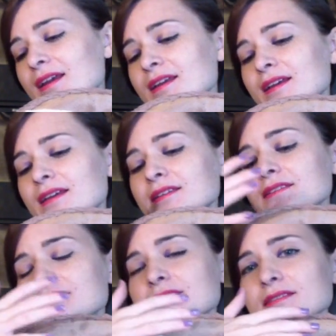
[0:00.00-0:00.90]

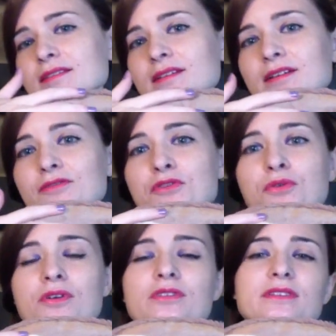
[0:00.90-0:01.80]
And of
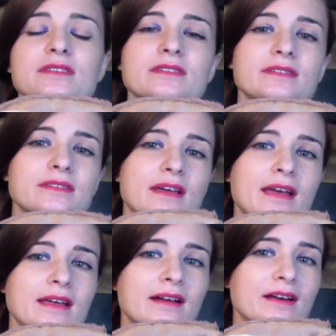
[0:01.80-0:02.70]
course,
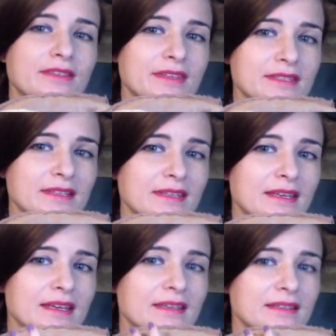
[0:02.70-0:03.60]
I got this at
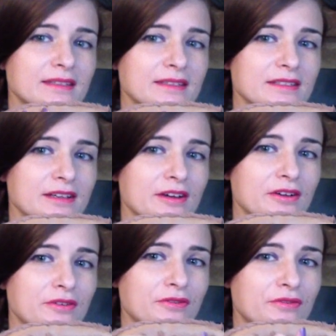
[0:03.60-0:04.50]
the end
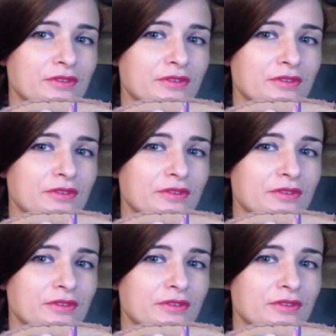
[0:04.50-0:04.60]
of